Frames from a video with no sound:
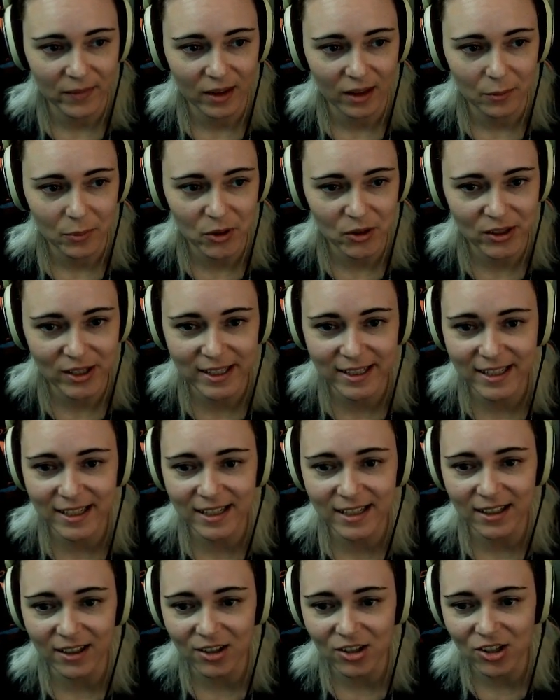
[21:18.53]

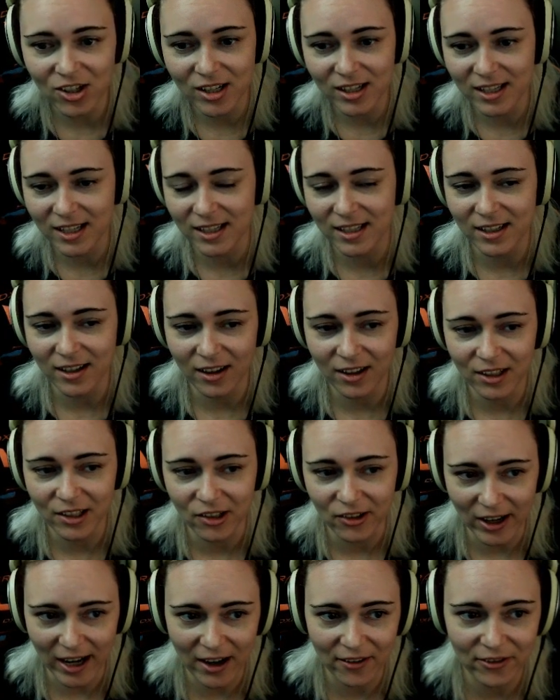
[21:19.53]
Persistent dungeons is not a
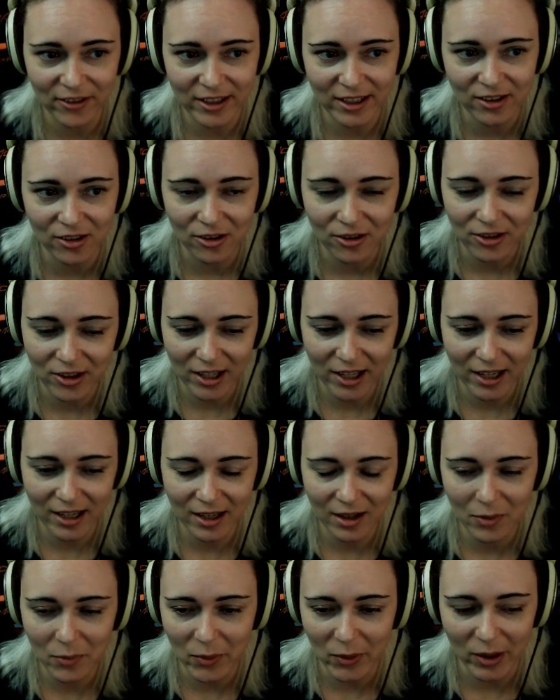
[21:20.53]
graphical
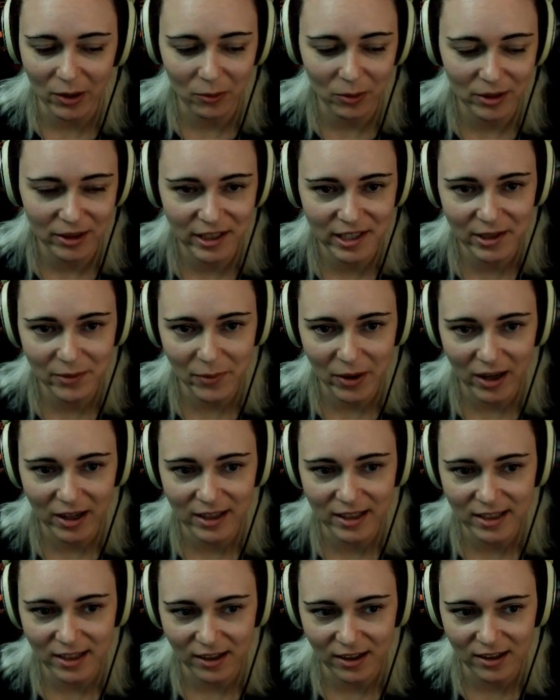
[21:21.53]
thing, but what this
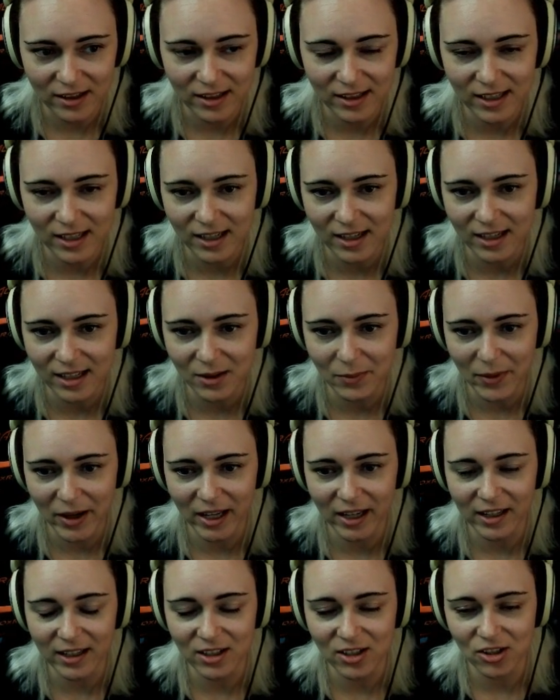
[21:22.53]
mod does is
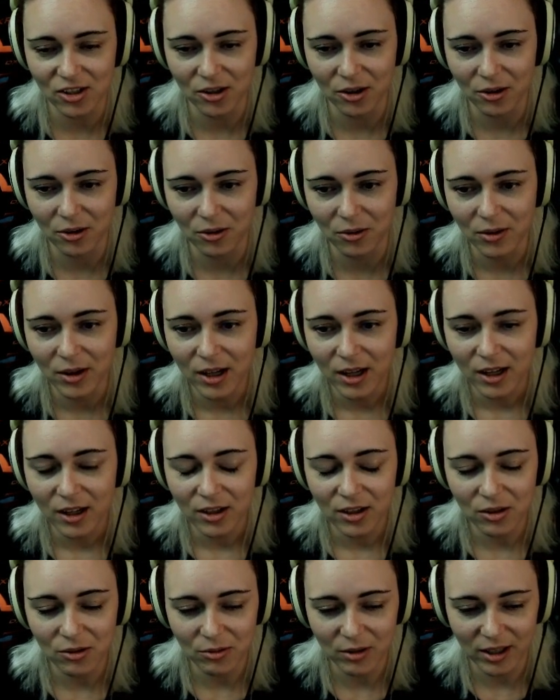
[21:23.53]
make it so
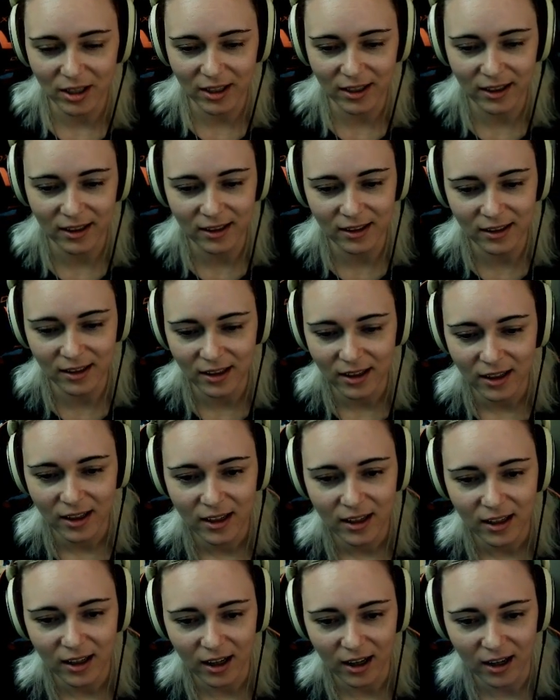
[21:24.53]
you can,
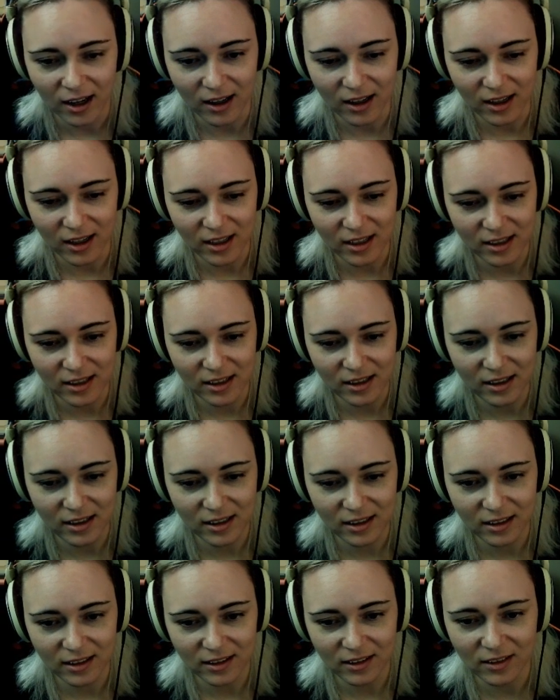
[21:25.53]

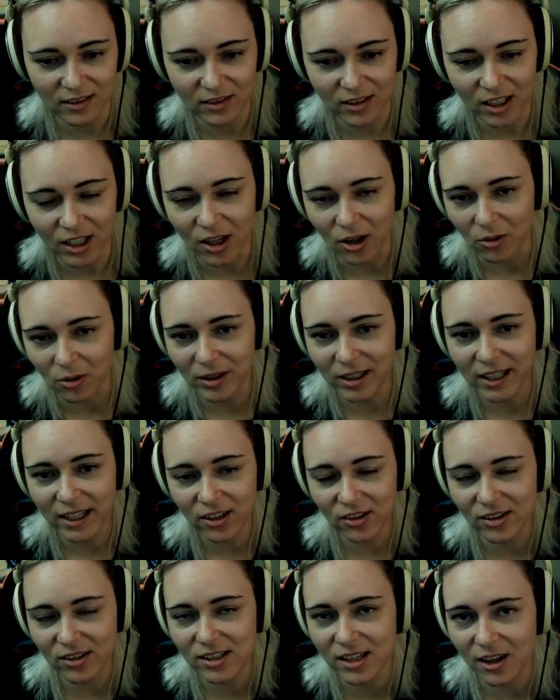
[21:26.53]
you know,
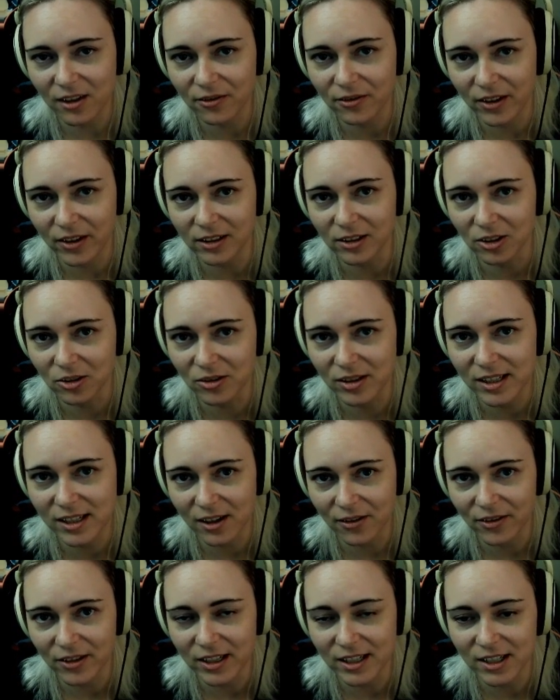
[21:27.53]
kill stuff and loot
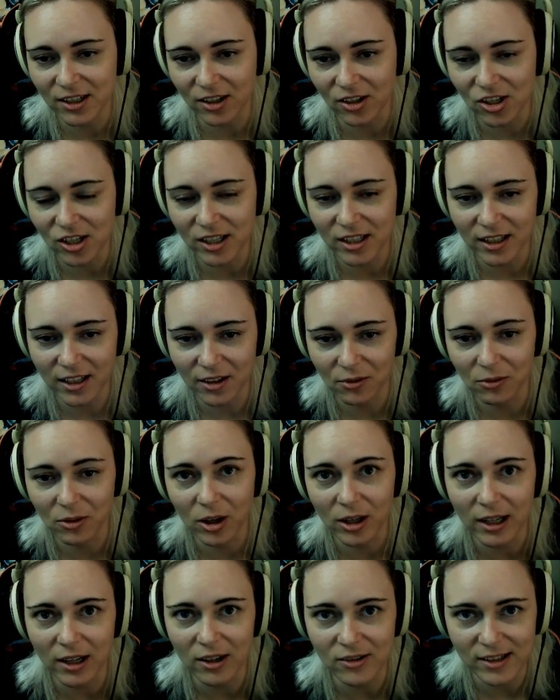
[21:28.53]
stuff in a dungeon and then
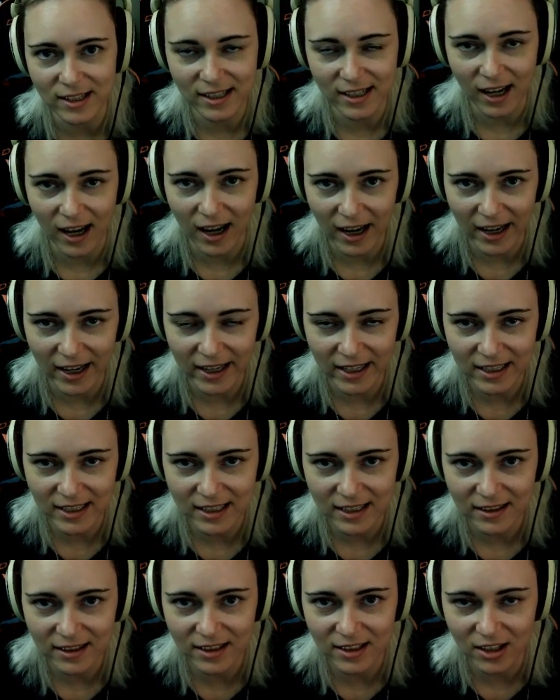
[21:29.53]
run outside
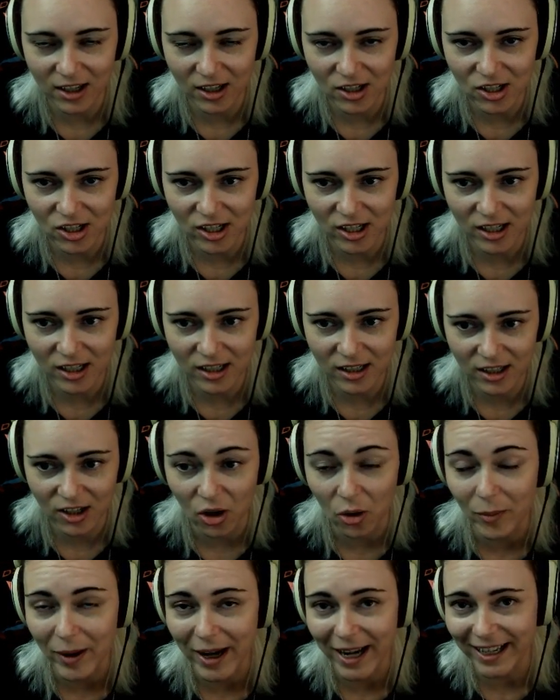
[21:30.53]
the dungeon,
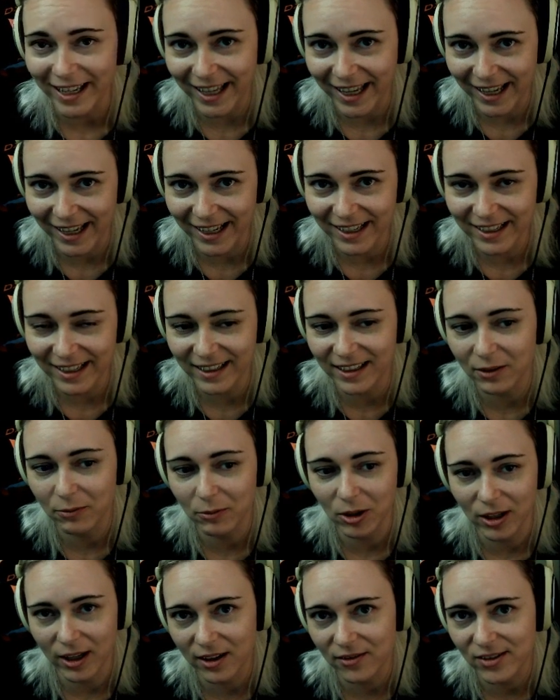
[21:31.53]
go back in, and it
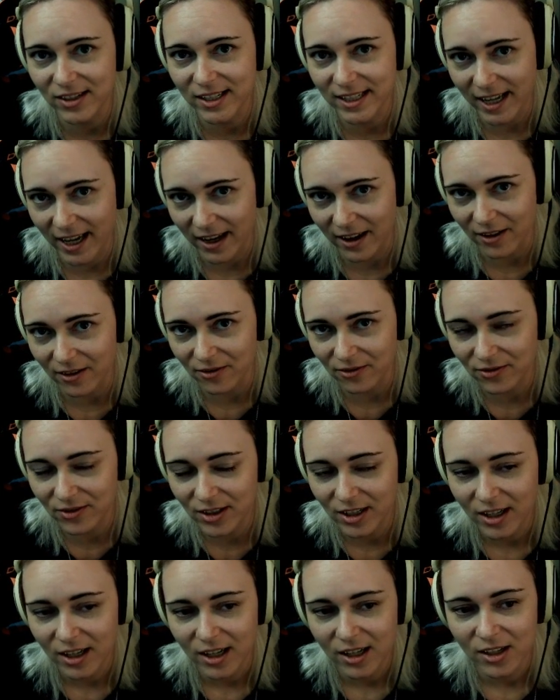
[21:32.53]
will have saved.
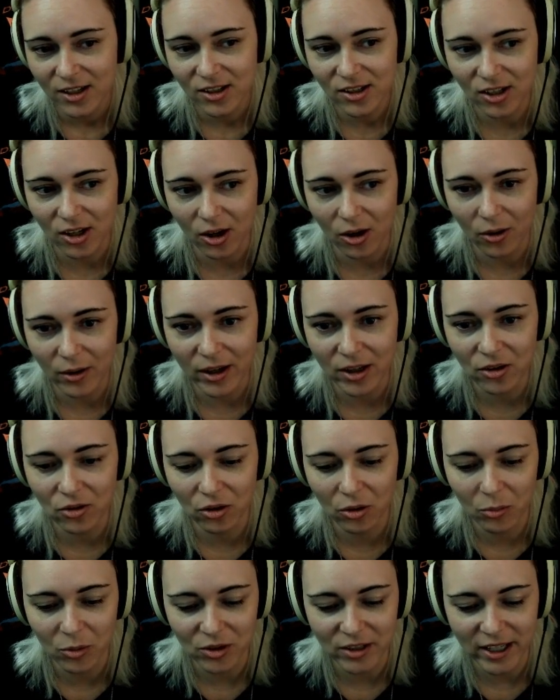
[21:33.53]
So in
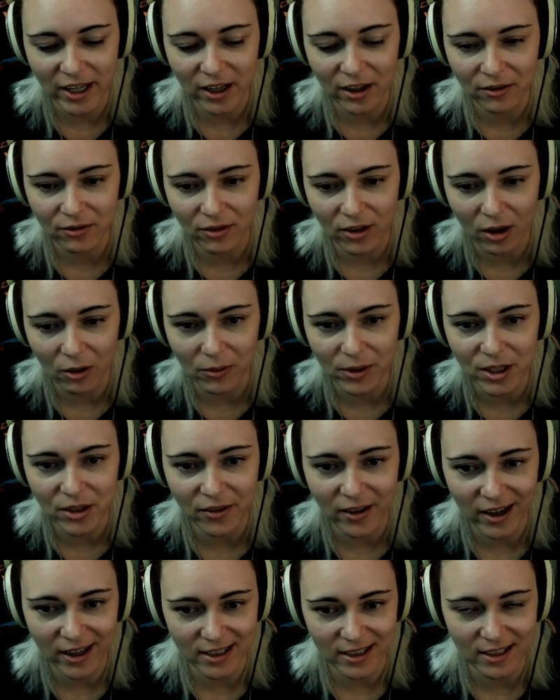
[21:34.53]
normal Daggerfall, when you
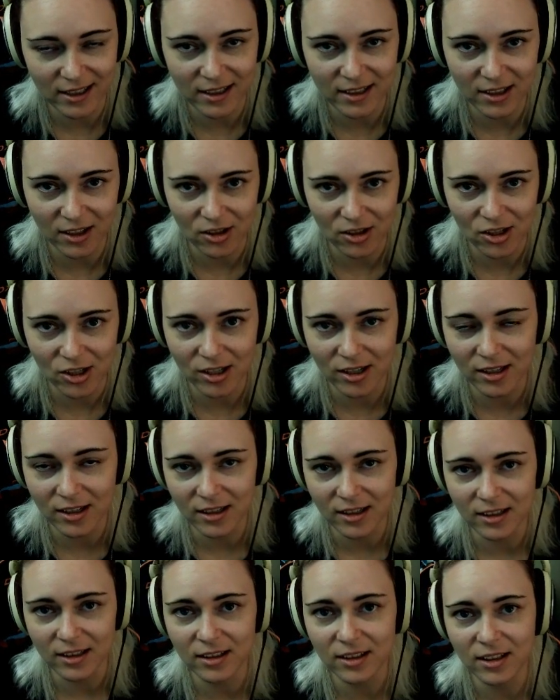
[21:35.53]
exit a
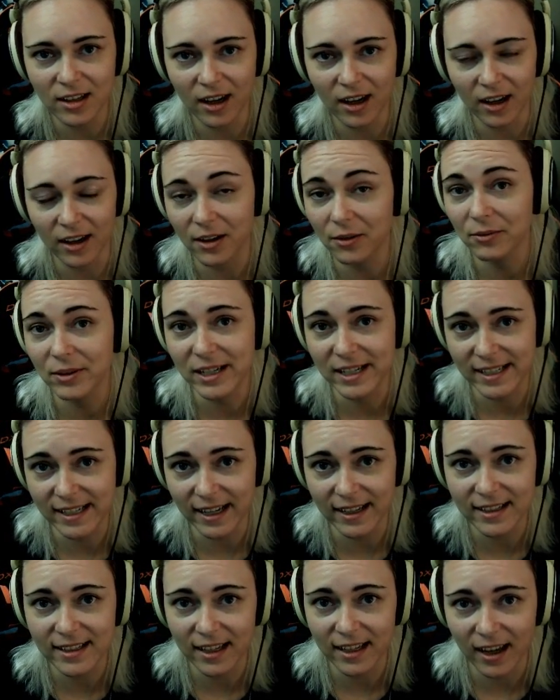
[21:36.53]
dungeon, it
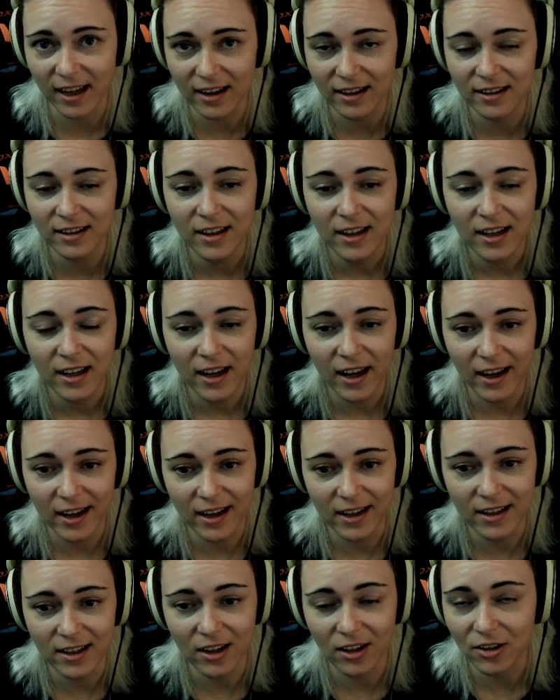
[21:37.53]
resets again,
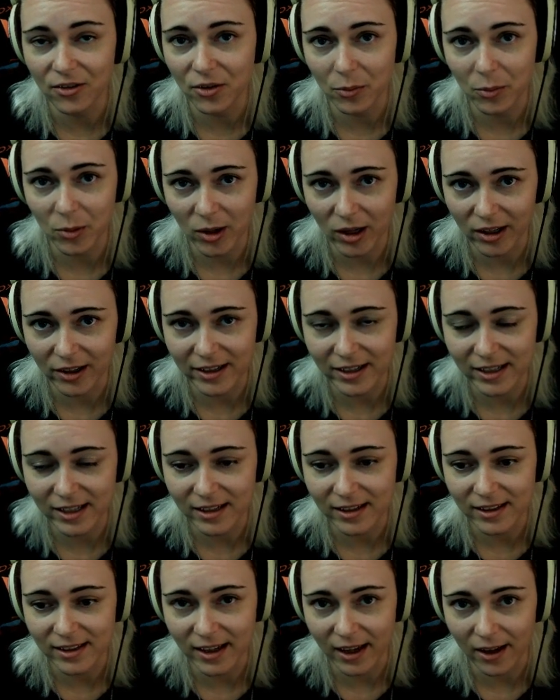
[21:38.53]
and none of your progress
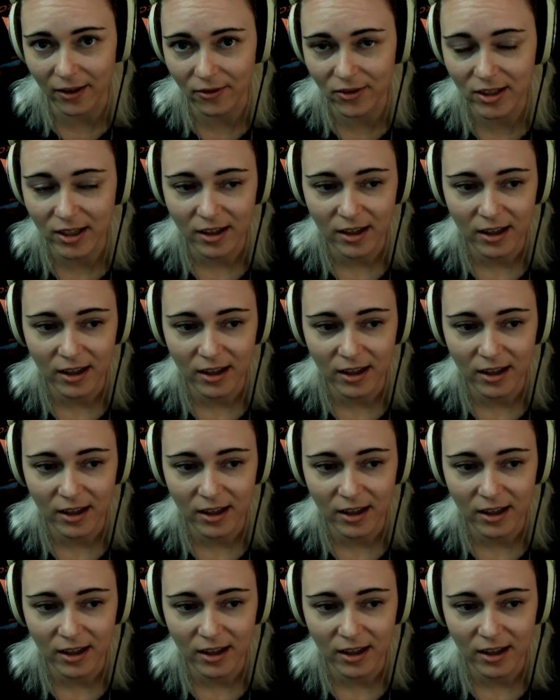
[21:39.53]
is saved.